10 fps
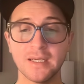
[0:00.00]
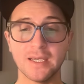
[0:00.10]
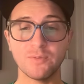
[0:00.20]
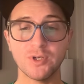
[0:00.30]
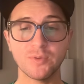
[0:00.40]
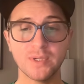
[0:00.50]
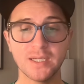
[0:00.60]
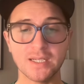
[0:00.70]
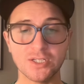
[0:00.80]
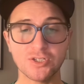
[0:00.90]
And where
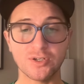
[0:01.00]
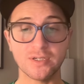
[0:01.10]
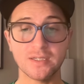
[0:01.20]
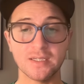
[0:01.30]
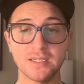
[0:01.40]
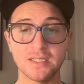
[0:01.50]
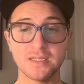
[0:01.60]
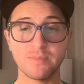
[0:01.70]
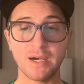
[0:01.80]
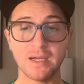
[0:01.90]
we get started
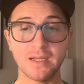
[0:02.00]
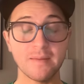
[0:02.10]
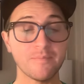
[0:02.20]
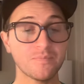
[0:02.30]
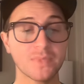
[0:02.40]
is by